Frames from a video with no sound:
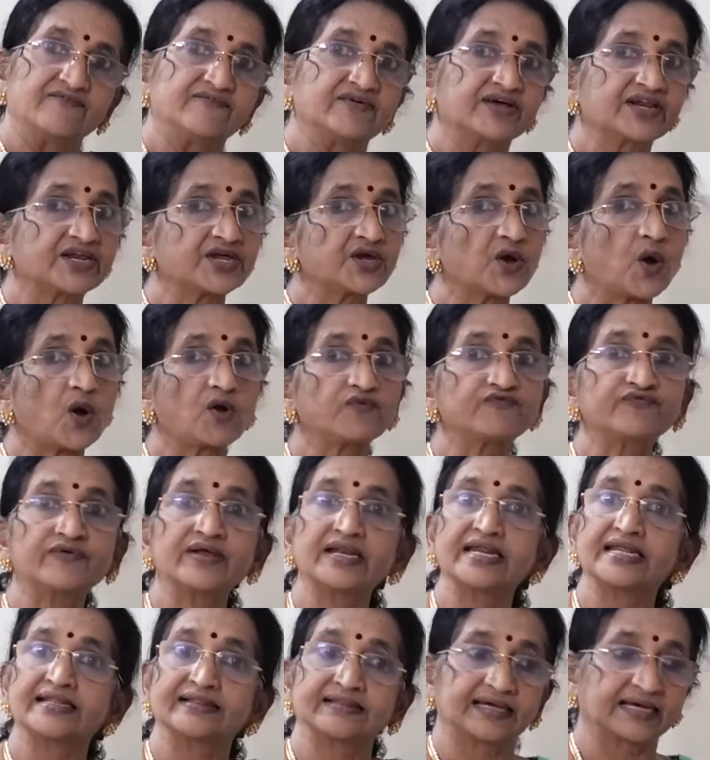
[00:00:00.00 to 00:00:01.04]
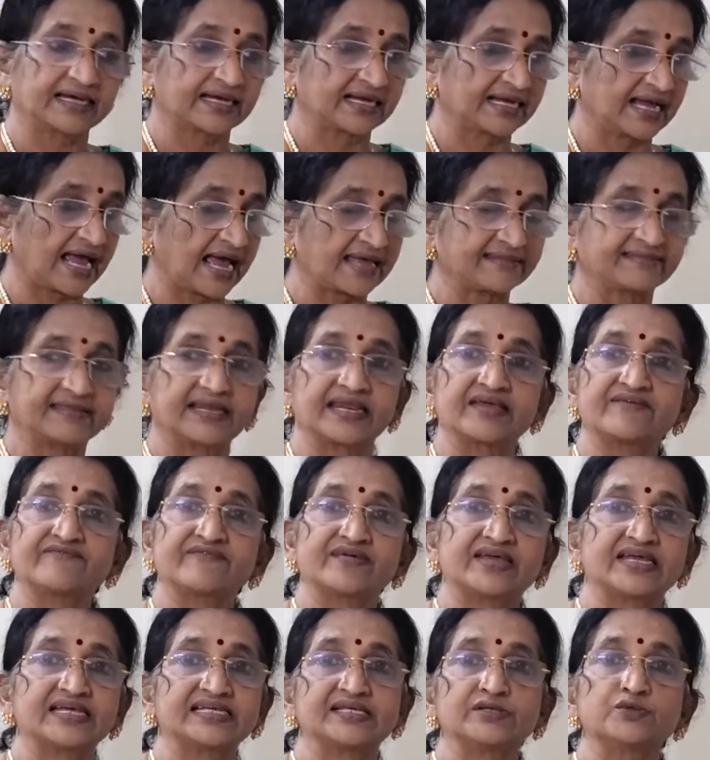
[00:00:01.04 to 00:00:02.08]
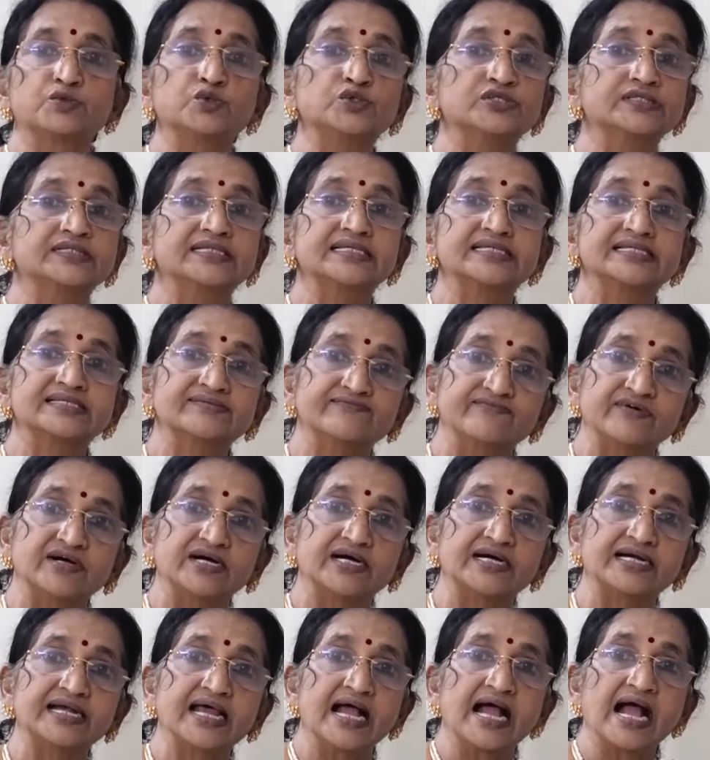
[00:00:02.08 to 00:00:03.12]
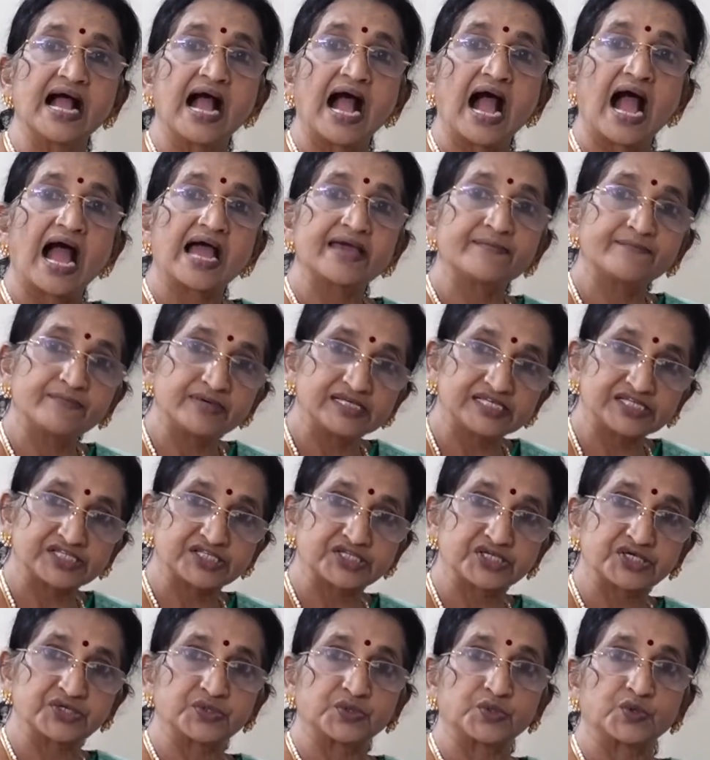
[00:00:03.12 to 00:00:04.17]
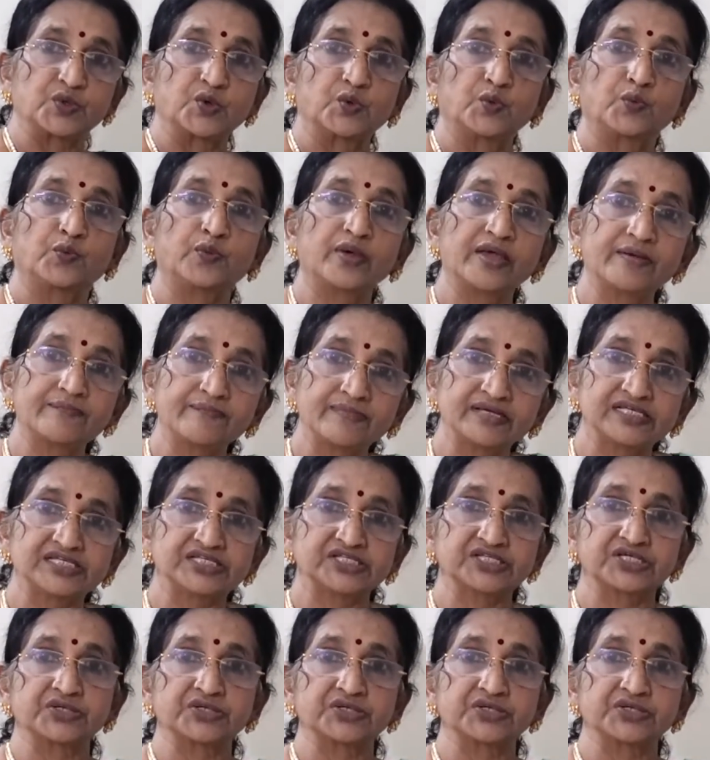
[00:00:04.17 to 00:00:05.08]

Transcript: Very often in the gathering we use this word, I missed you, we missed